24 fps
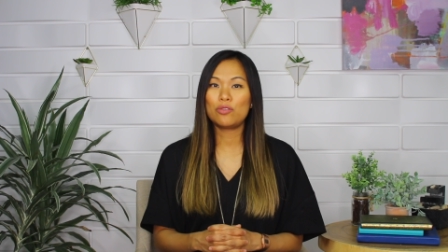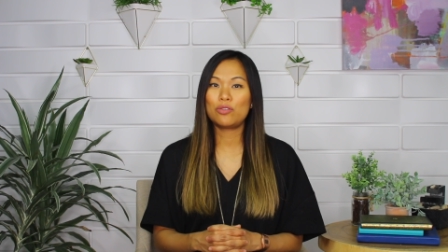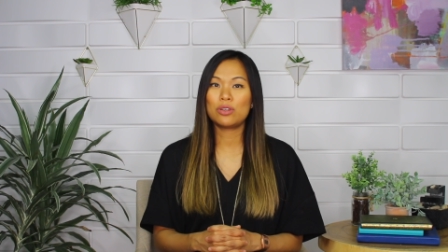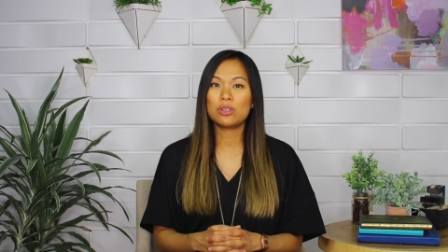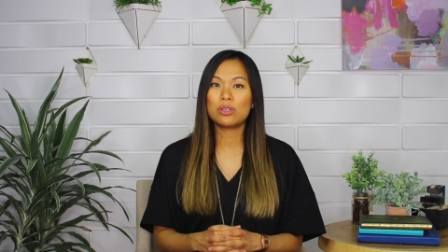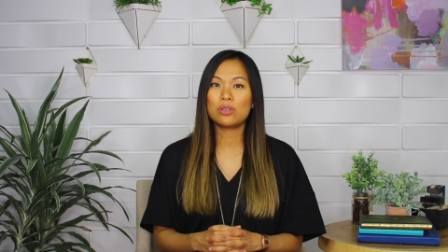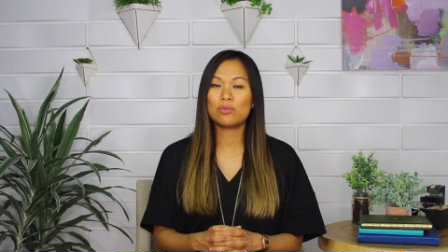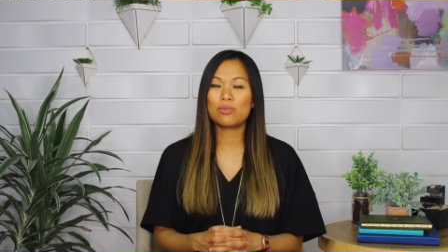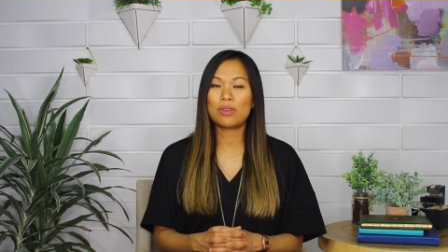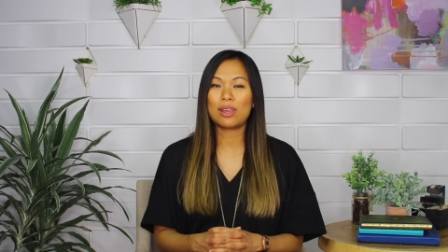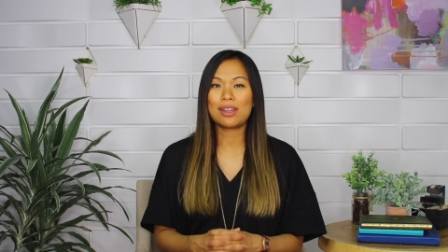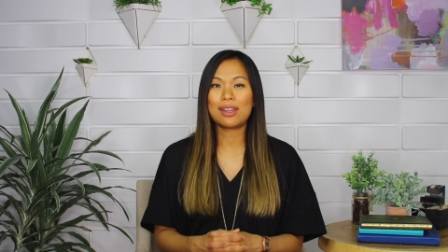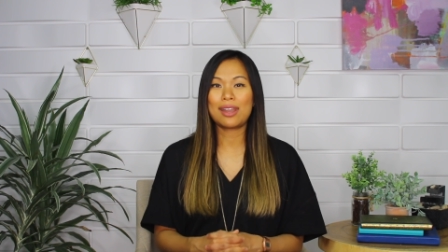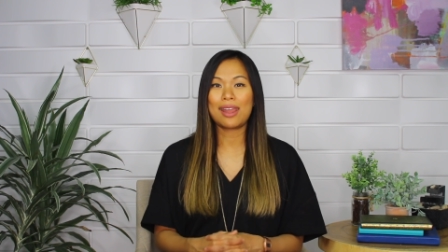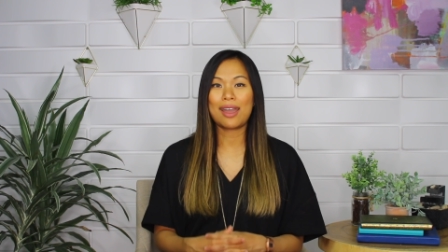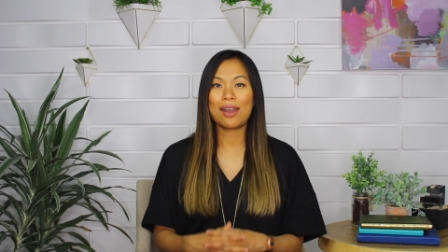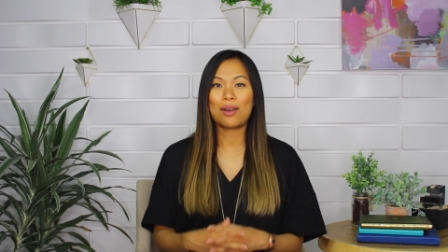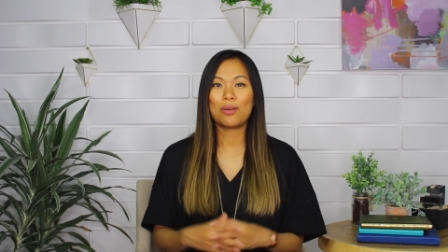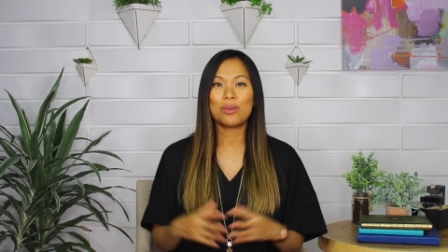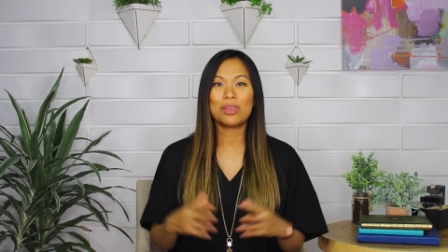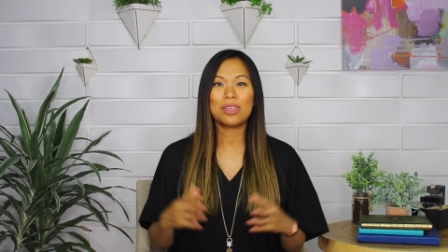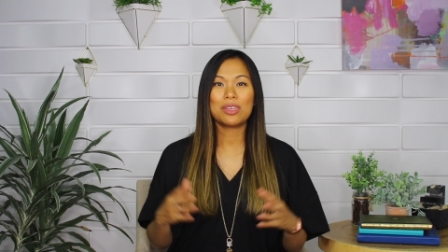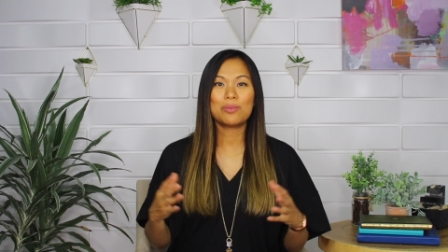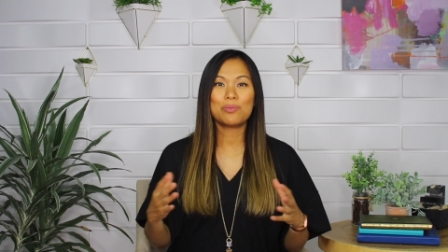for you right
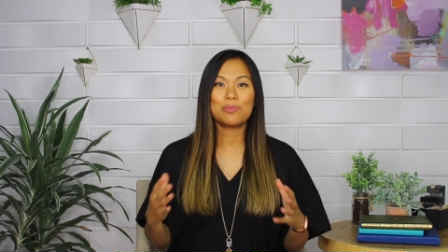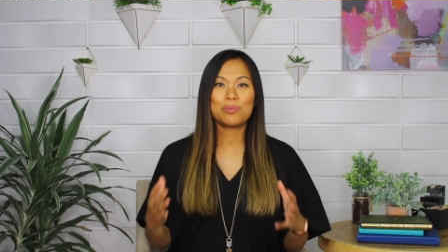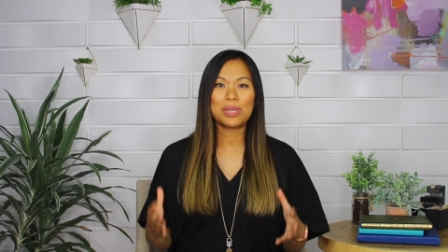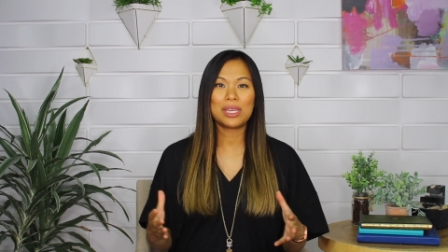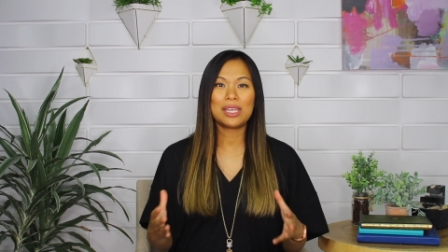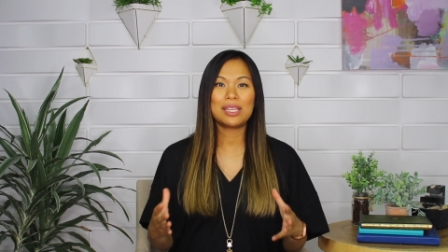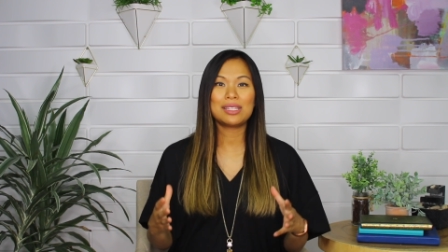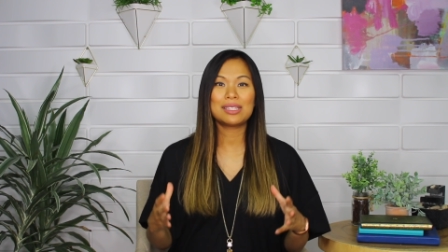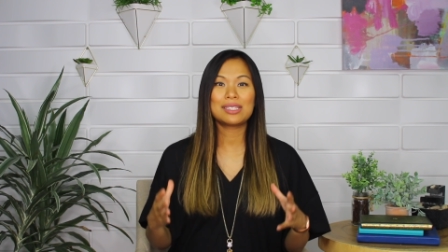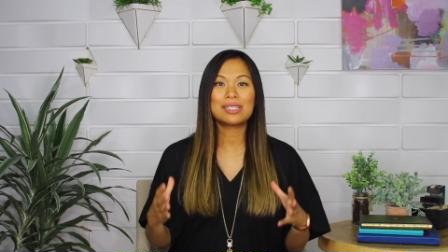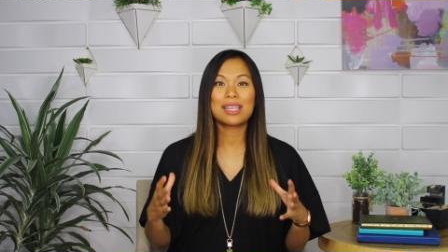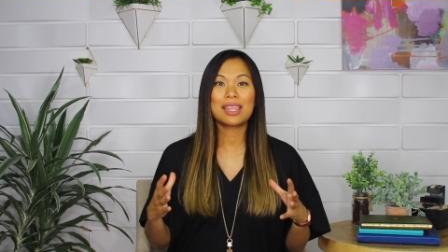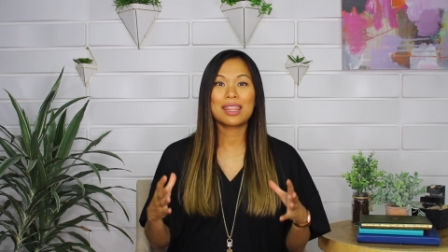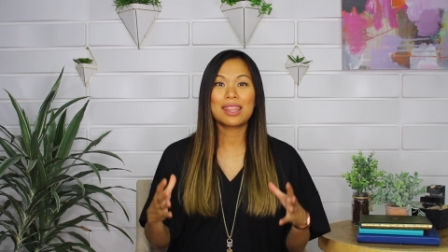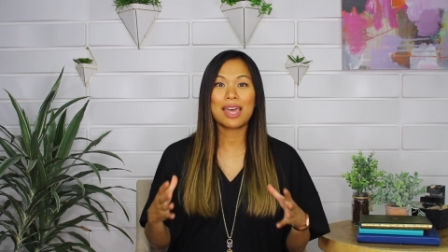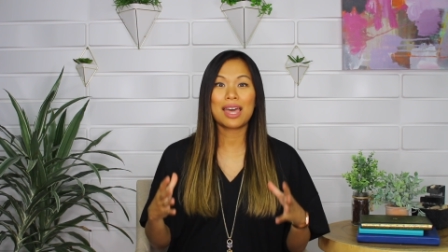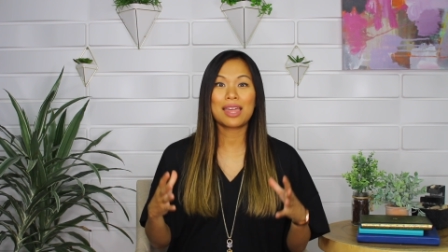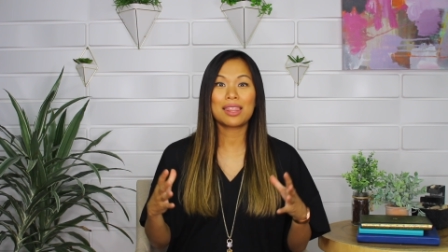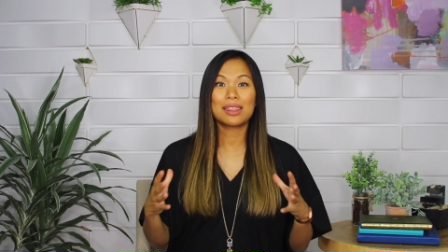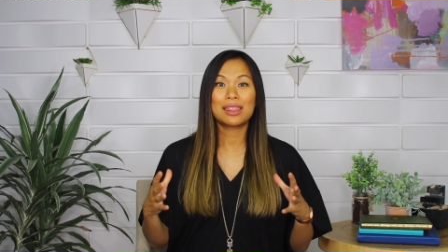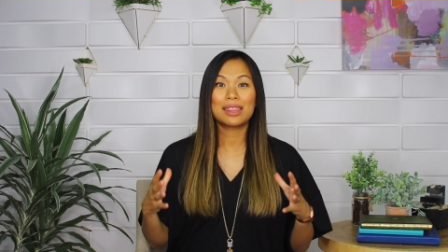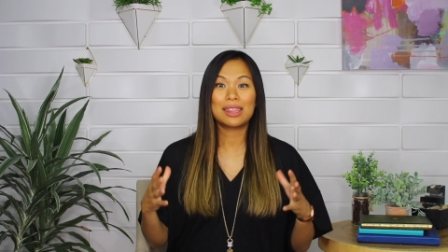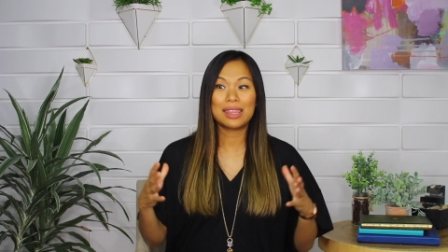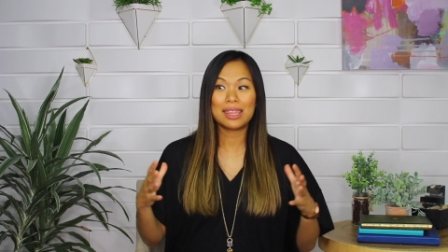now, it means
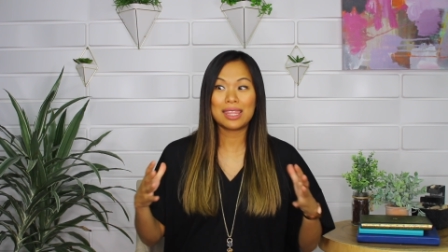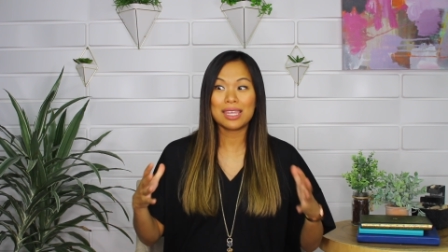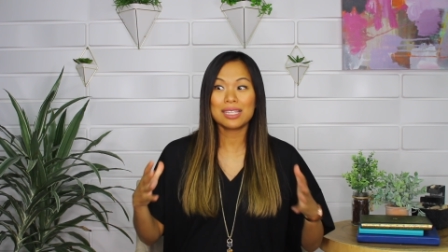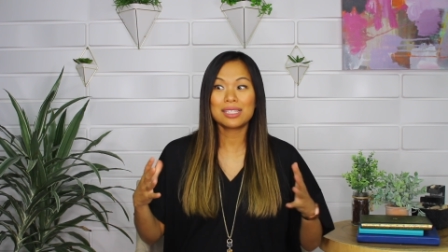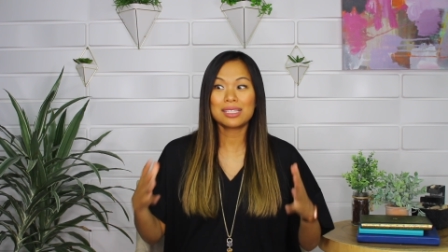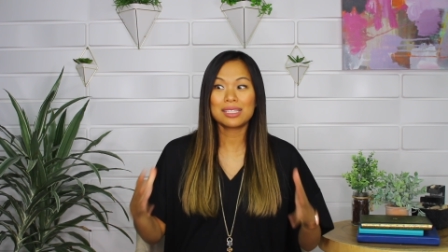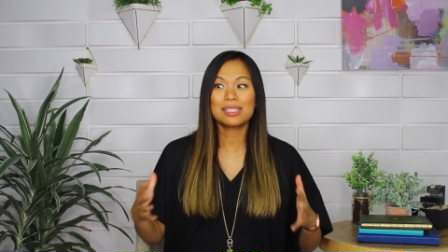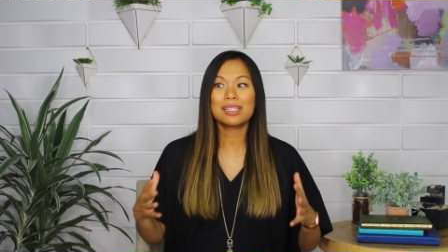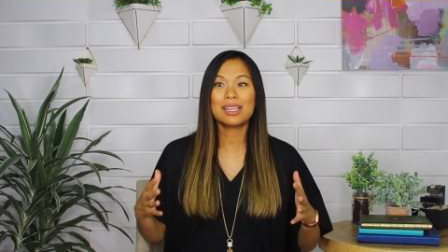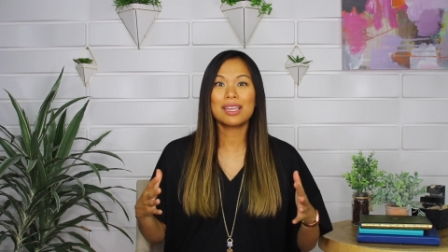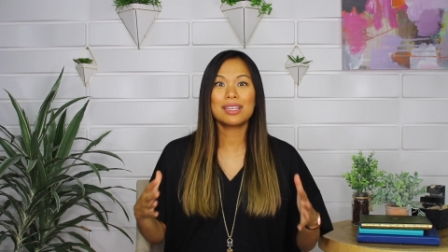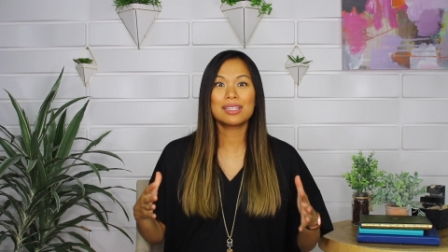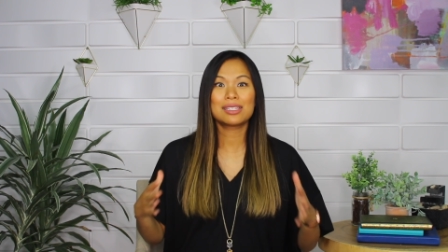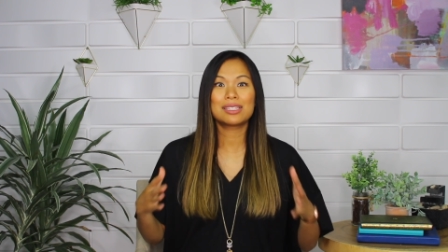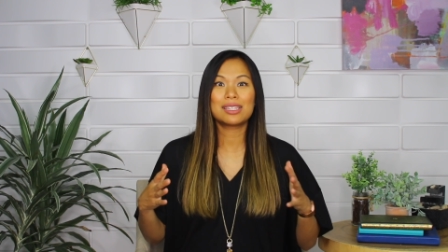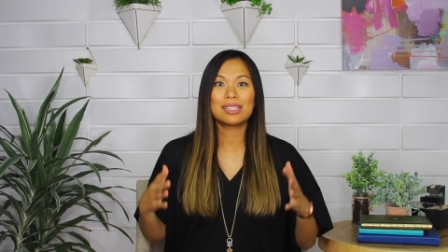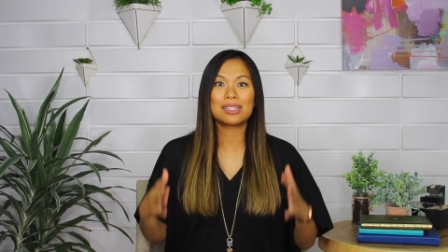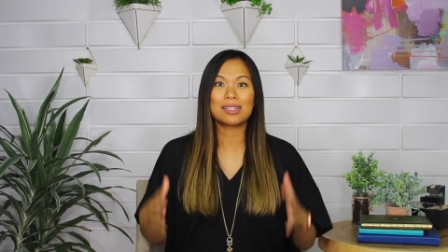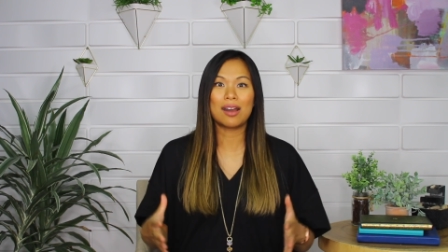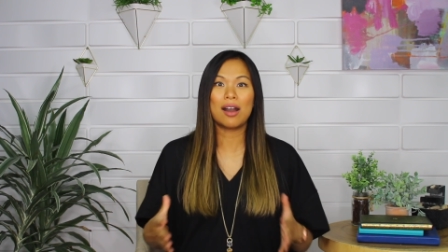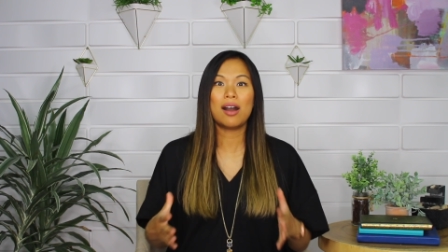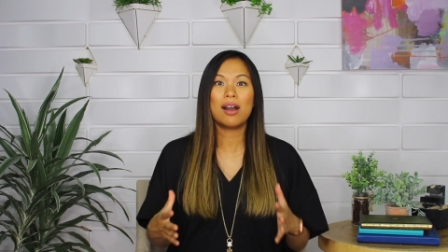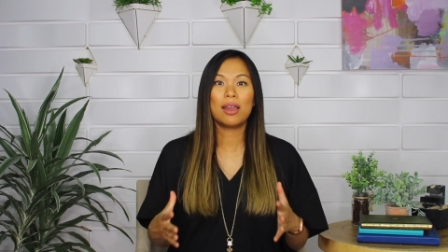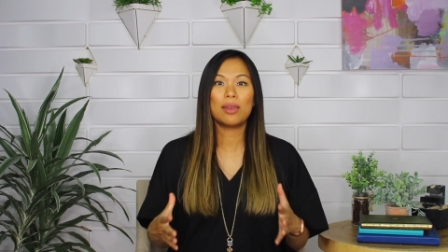that this is
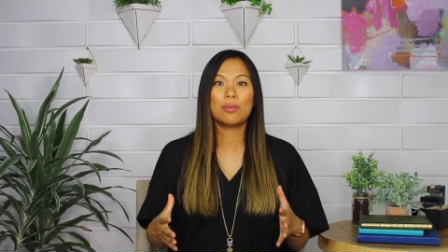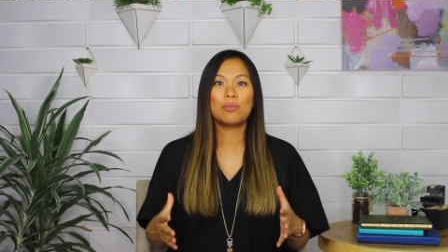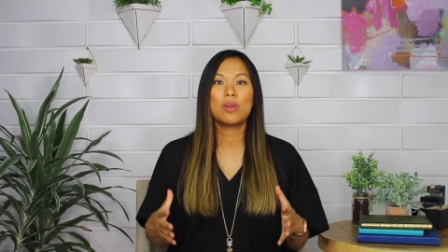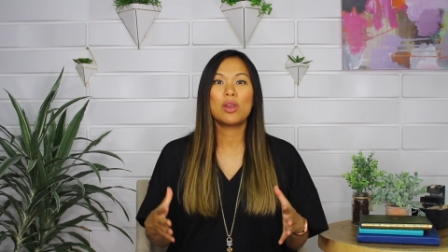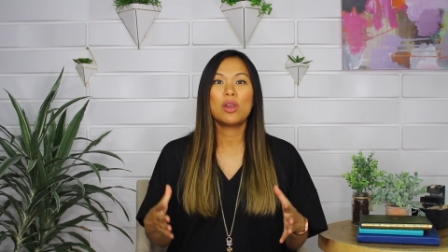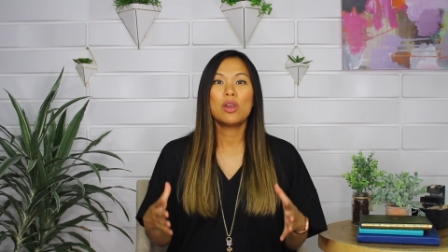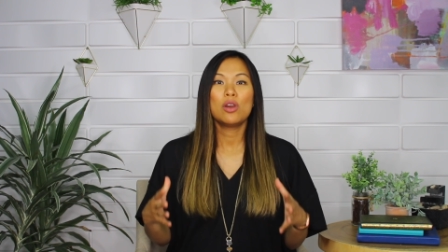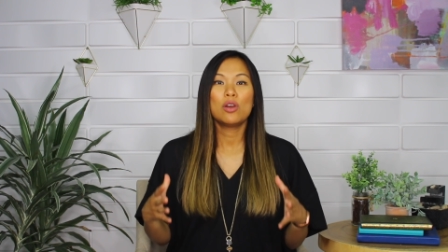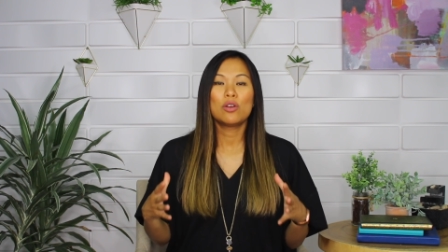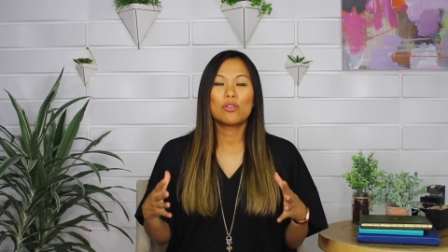the time